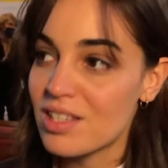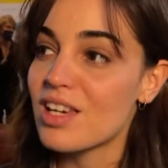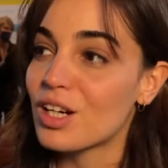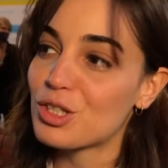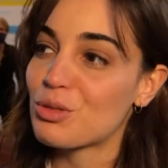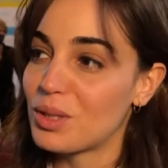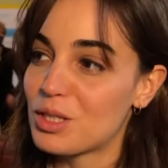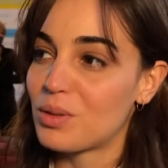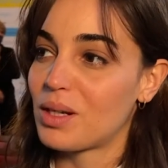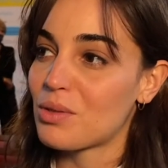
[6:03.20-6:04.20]
year,
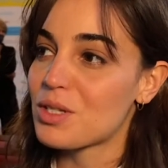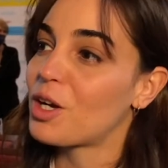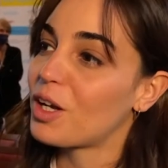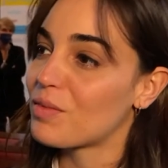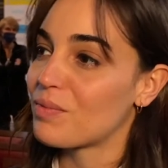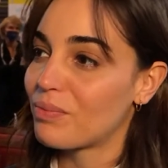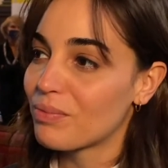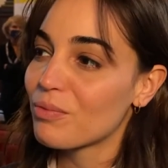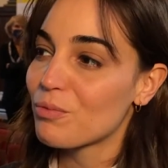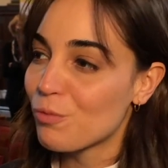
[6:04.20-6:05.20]
2023, is going
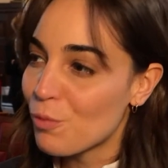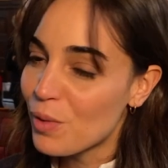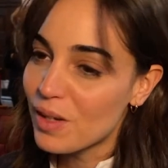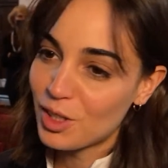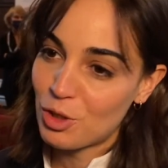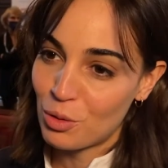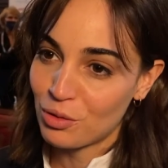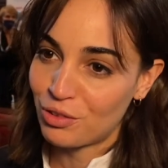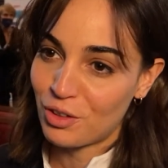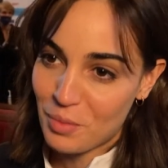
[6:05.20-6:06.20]
really
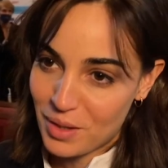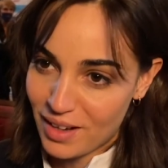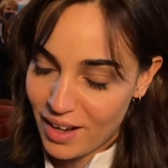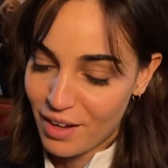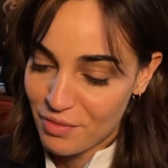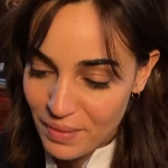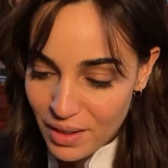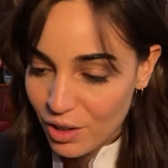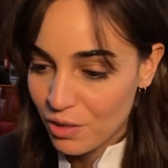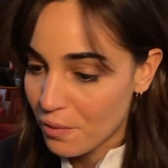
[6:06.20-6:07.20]
cool for me. I have
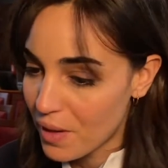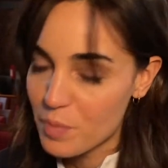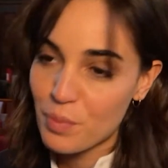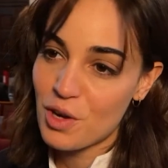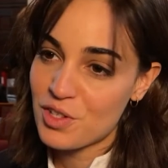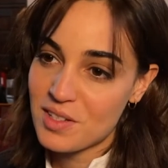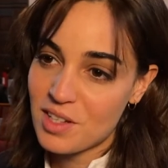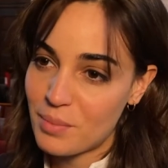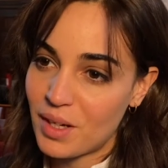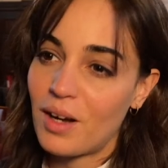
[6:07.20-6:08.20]
great projects
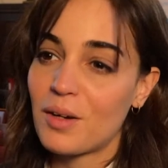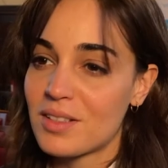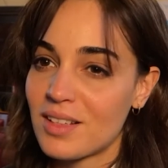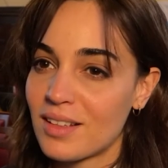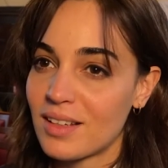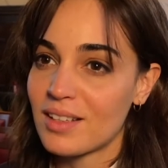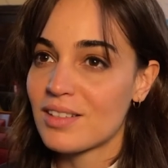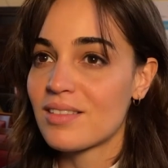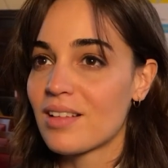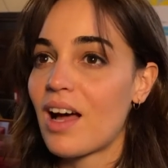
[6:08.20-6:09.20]
coming out, and
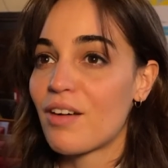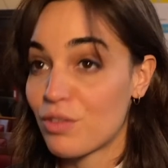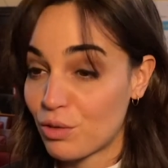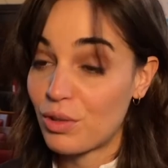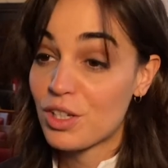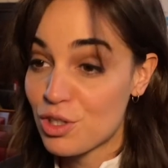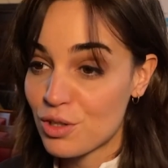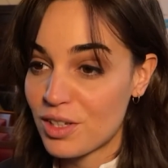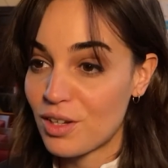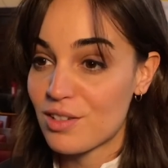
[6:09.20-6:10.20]
I have great
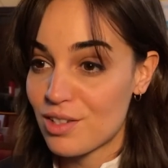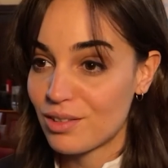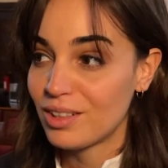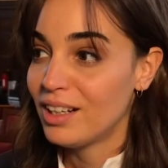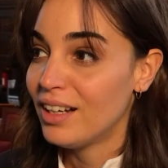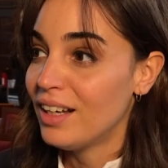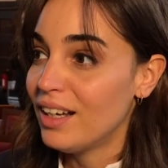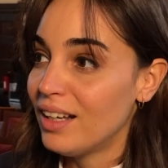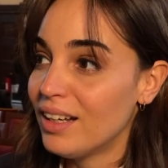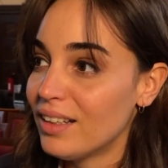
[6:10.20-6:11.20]
shooting also.
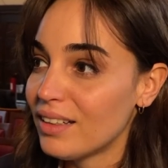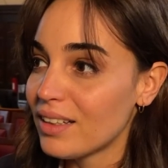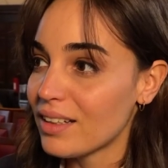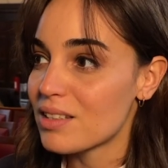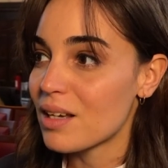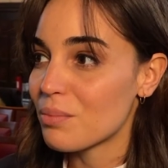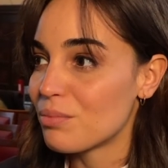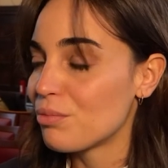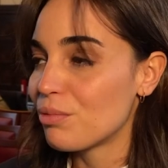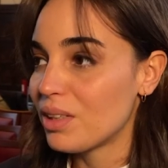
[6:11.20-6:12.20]
It's,
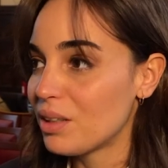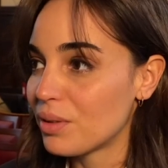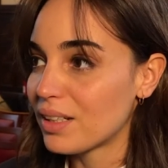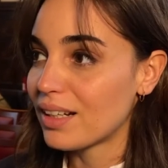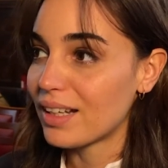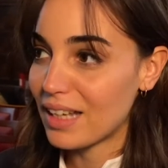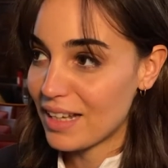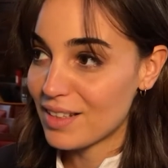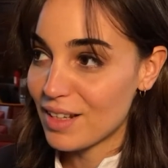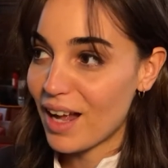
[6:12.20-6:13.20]
I'm really, really glad.
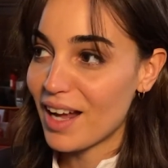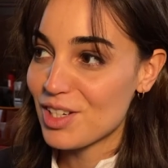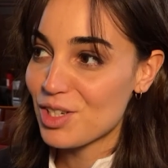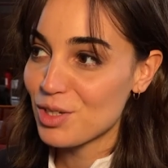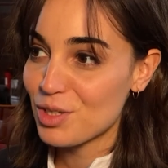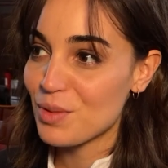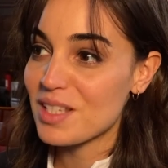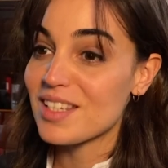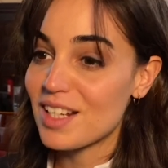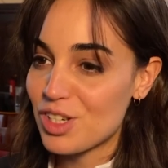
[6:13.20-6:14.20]
And I shoot
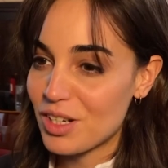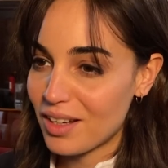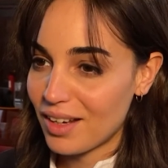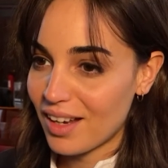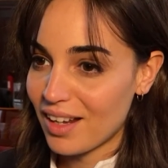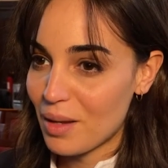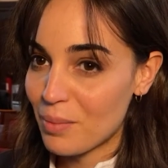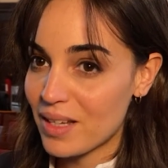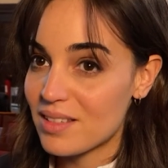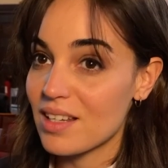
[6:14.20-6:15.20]
with Niels Schneider and Ariane
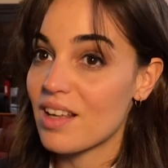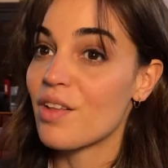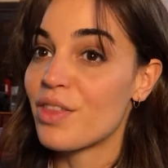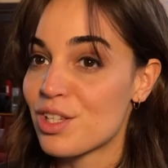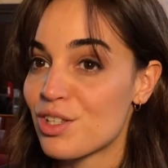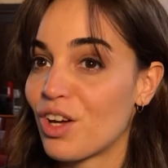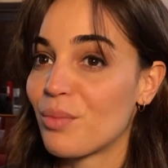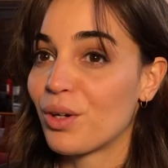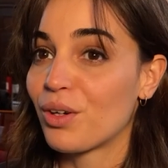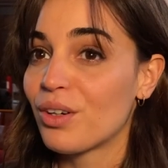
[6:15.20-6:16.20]
Labed this
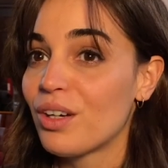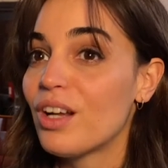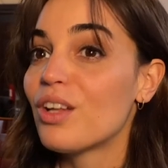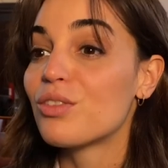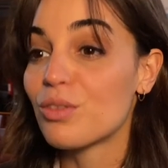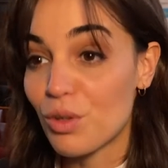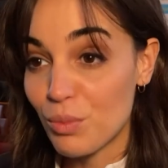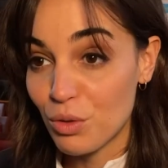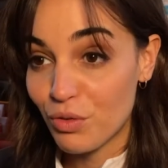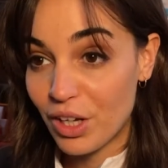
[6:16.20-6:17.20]
summer the
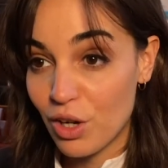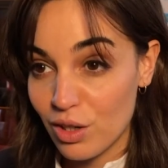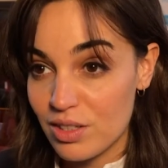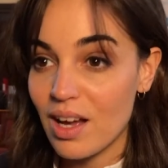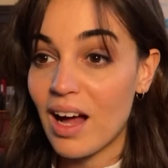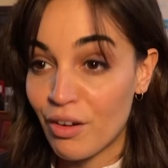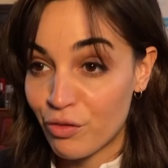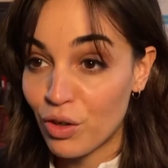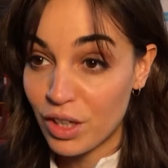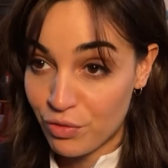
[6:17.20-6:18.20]
movie called
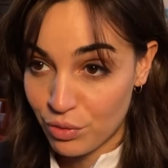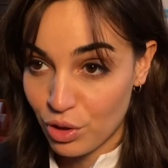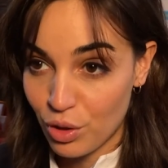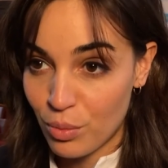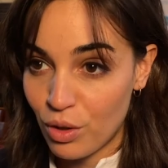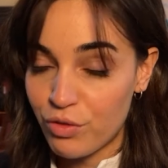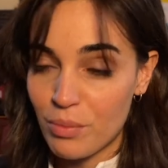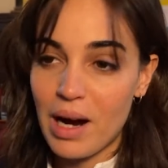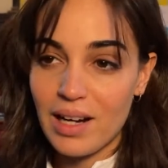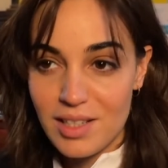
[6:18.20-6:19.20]
Avant l'effondrement
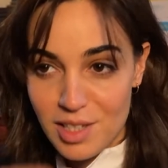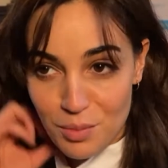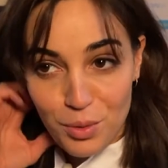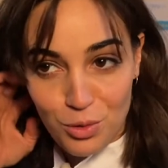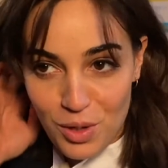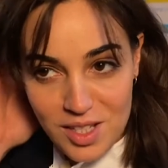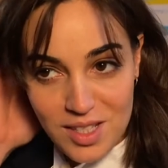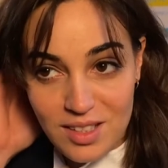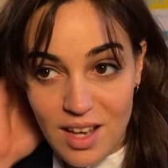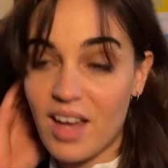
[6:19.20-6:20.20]
from Alice and Benoît
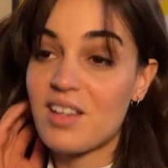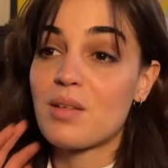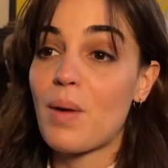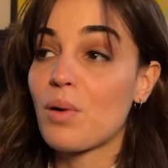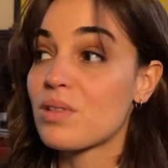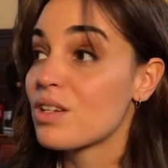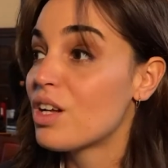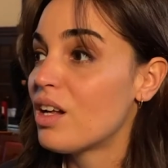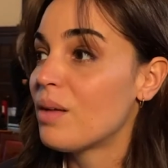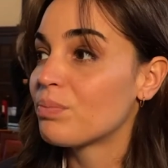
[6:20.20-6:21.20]
Zeniter, and it's about
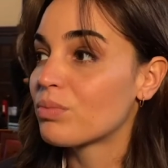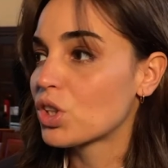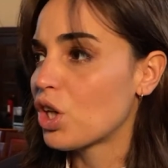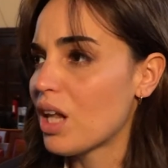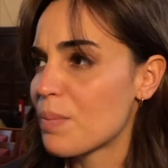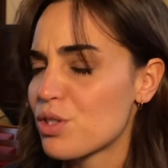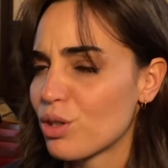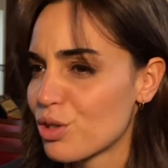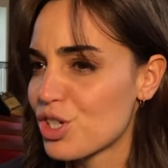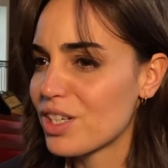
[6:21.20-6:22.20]

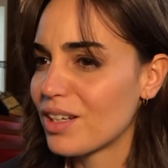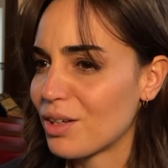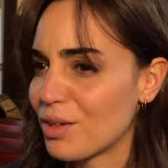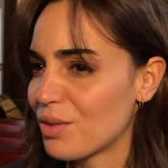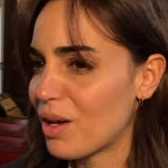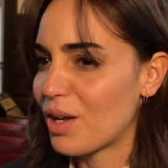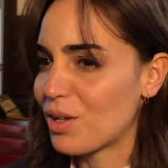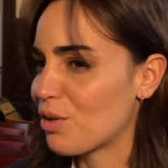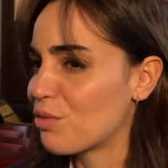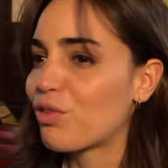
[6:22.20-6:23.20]
collapsology. Uh,
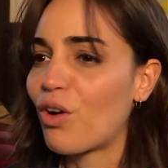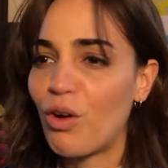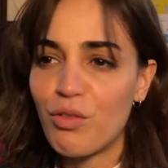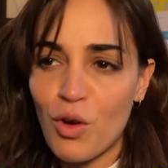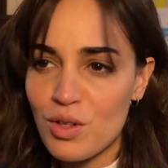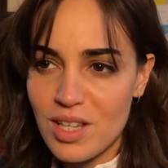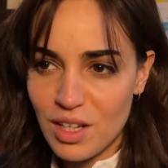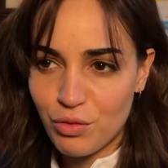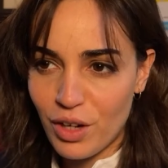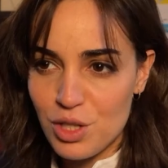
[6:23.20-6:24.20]
uh, in, in français,
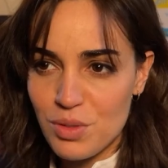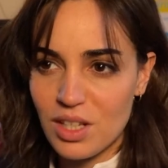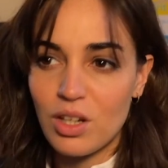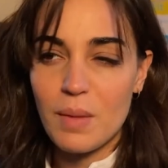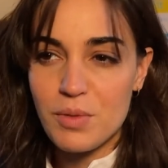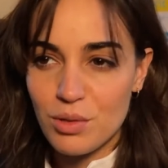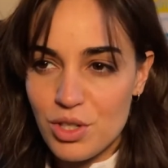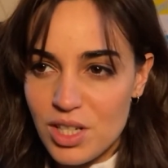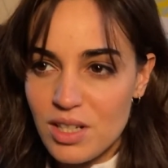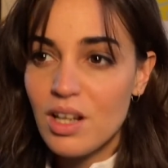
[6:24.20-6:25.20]
in French, we say
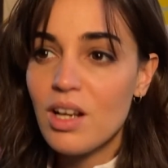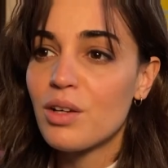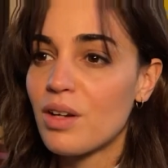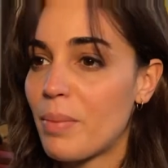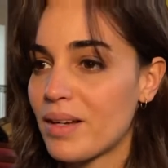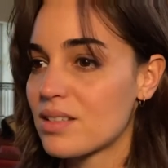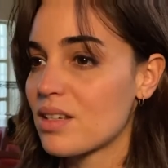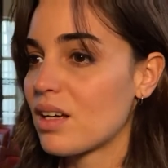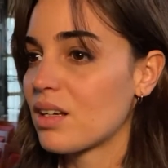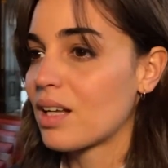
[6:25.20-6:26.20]
collapsology, you know, about
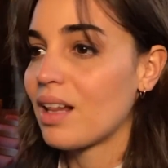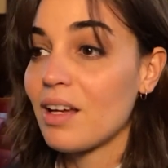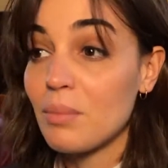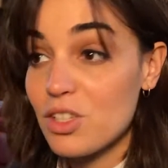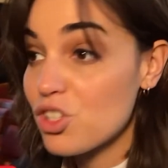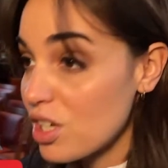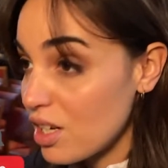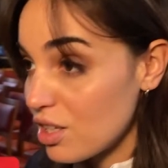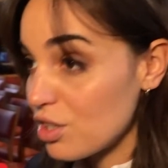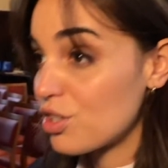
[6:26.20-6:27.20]
uh, climate
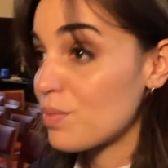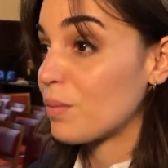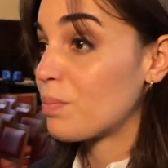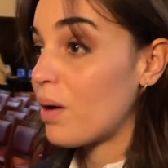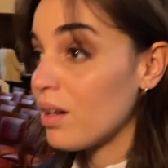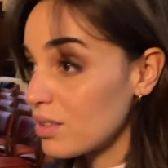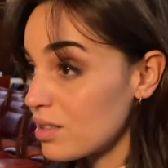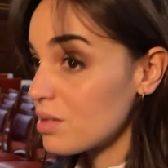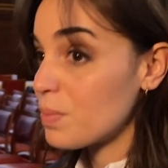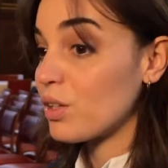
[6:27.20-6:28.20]
change, about
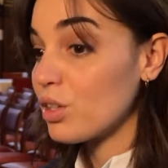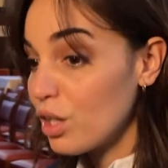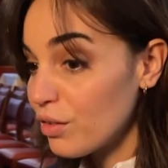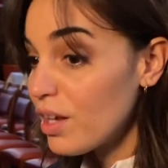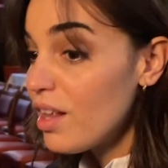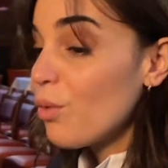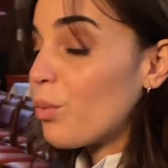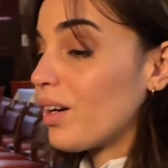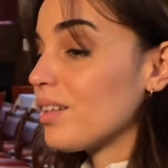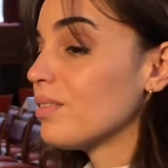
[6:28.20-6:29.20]
politics, about love, where